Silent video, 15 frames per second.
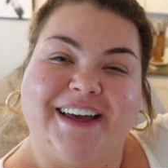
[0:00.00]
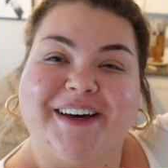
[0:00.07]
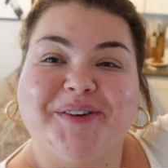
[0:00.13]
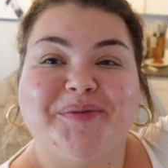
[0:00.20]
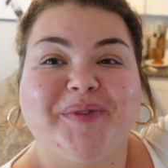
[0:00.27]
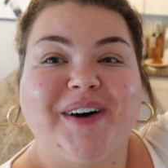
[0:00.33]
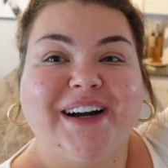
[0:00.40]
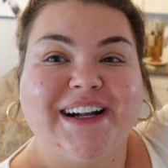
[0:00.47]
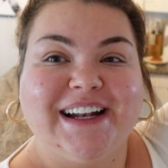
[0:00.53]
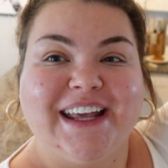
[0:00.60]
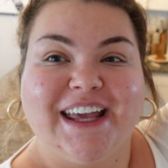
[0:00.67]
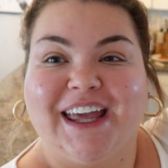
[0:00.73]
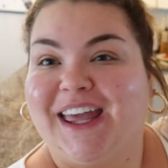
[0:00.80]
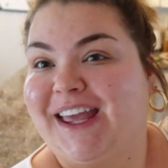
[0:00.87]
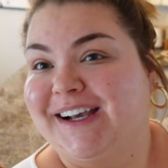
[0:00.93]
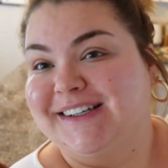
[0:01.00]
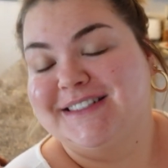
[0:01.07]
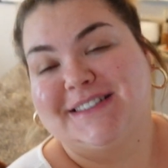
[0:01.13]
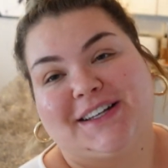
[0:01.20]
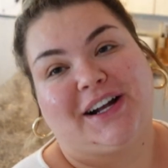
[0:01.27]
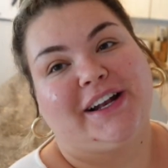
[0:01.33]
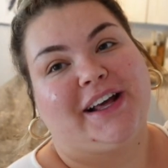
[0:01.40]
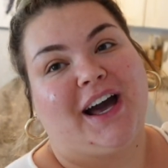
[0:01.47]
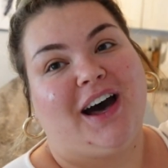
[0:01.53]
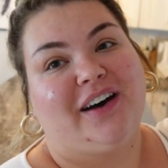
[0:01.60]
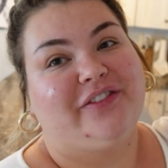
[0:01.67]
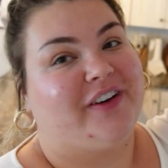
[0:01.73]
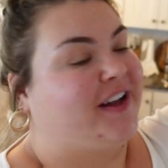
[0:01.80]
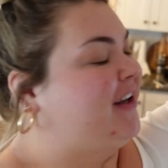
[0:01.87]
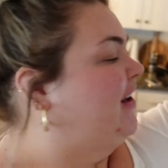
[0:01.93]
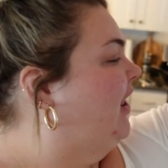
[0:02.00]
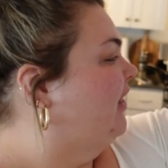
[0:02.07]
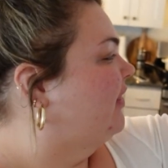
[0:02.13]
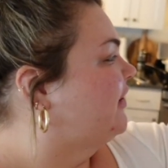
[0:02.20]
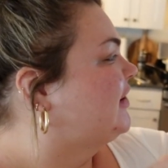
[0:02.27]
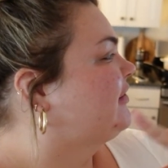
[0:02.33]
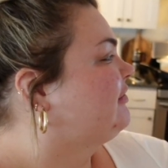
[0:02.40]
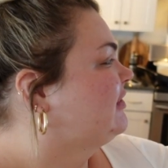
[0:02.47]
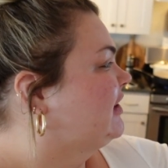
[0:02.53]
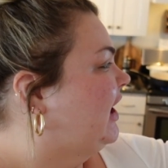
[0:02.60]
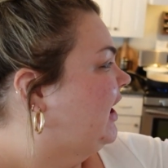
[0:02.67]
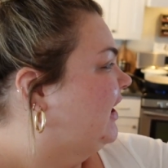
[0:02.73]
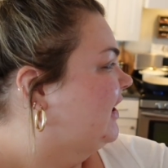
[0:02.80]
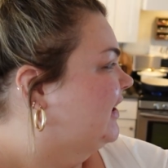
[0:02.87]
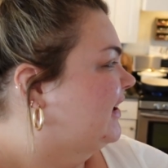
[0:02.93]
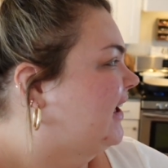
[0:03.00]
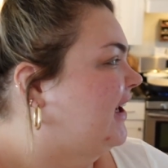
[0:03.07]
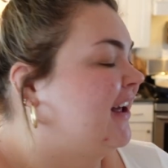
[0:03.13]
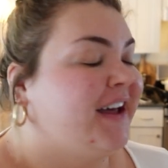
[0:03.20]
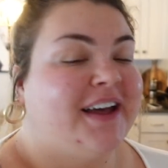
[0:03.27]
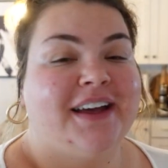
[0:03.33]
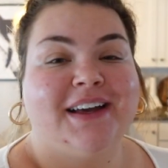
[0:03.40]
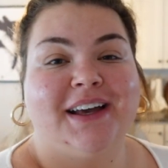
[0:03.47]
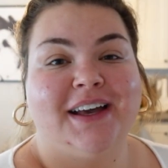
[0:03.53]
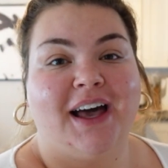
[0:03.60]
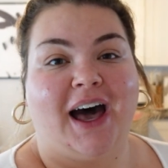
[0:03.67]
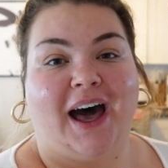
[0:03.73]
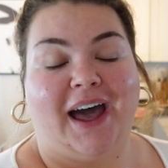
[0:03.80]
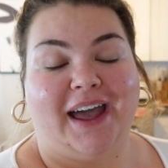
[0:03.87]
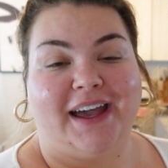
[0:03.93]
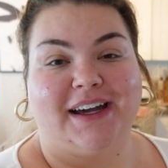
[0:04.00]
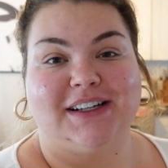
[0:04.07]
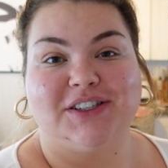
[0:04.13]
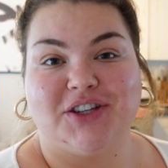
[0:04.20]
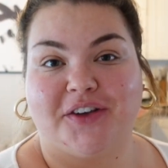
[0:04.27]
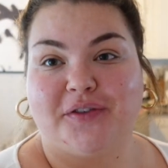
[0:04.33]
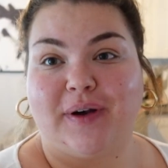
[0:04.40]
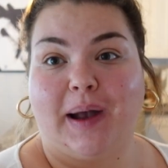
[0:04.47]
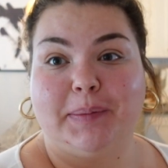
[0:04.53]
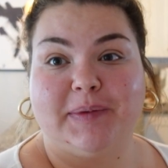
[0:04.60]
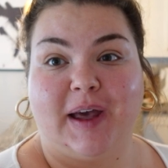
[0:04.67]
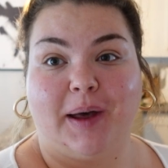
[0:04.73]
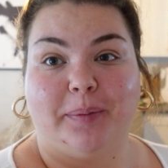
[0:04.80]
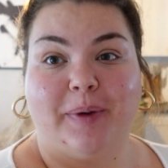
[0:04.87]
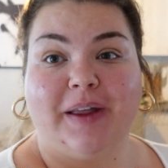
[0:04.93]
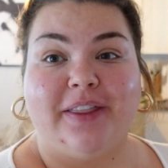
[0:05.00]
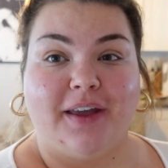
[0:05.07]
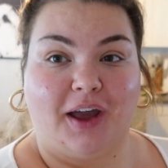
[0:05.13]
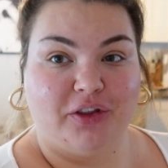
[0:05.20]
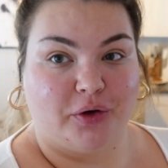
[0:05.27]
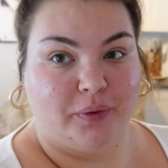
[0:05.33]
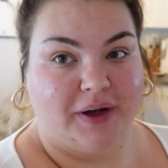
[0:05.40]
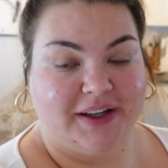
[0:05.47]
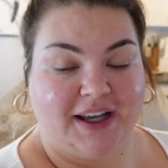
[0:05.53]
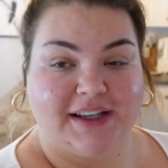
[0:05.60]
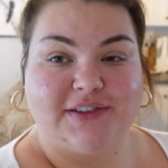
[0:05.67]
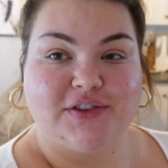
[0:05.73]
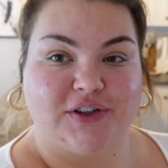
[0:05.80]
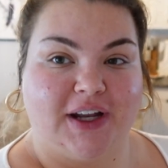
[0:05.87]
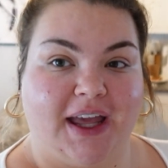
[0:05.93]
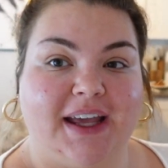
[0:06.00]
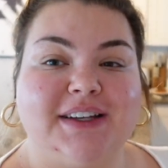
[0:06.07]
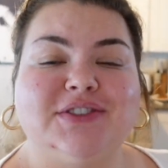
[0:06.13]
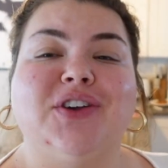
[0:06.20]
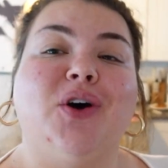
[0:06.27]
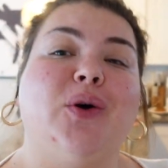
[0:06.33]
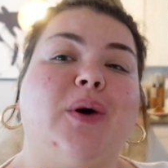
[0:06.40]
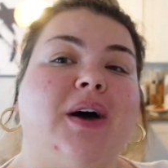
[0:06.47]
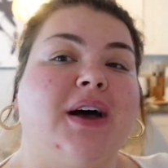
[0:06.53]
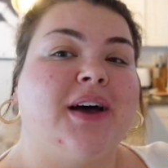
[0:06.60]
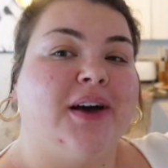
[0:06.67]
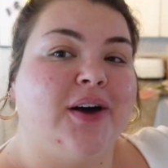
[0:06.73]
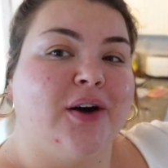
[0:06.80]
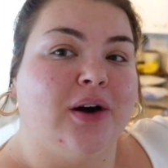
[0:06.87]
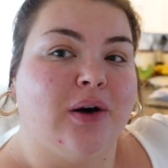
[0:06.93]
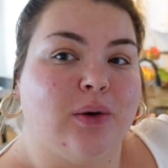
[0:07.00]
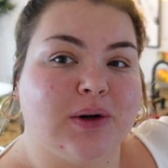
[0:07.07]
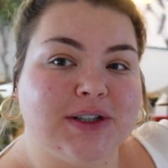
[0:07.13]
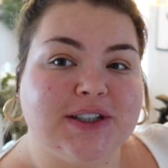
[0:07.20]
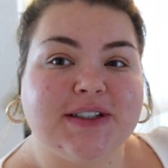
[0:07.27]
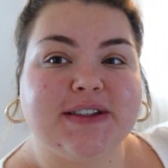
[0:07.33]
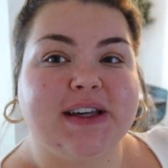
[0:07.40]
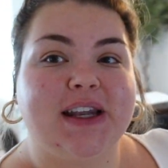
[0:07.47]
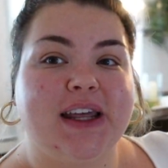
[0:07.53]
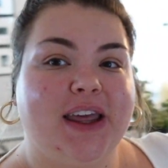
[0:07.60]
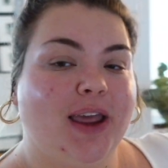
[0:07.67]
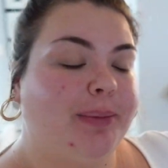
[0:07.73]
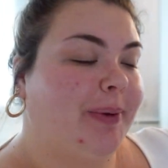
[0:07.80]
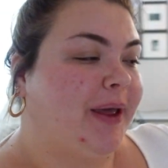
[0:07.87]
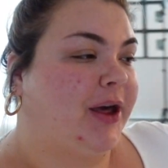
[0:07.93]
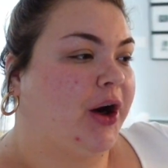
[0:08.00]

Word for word: Good morning! Starting off another vlog. I just wrapped up the other one yesterday. So we're just gonna keep it